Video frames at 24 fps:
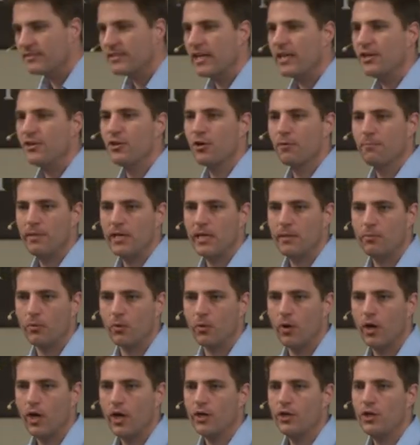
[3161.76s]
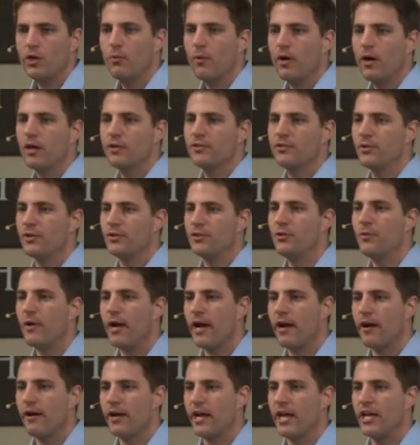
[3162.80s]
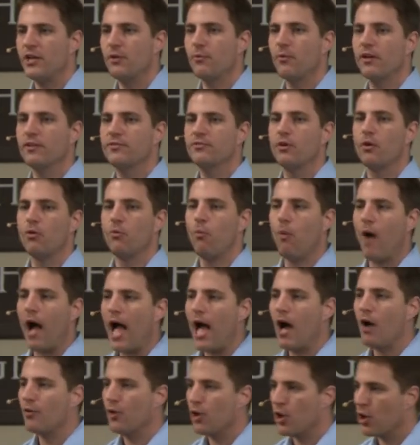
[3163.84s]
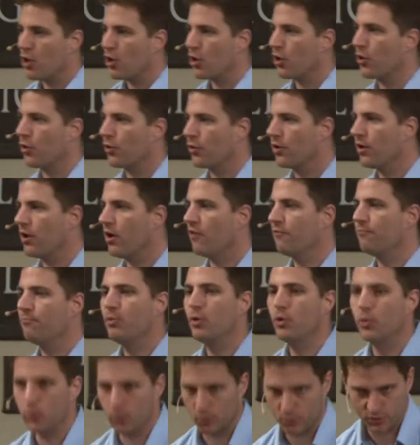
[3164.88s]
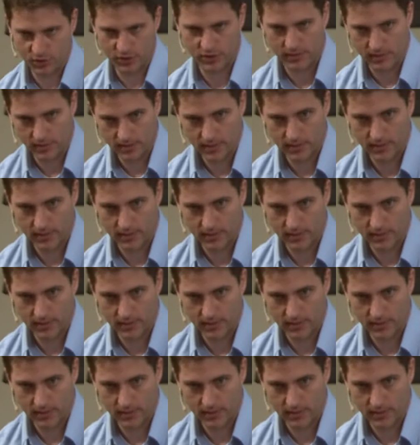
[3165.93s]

say your people, you run into a new area and you run into a wild herd of poodles.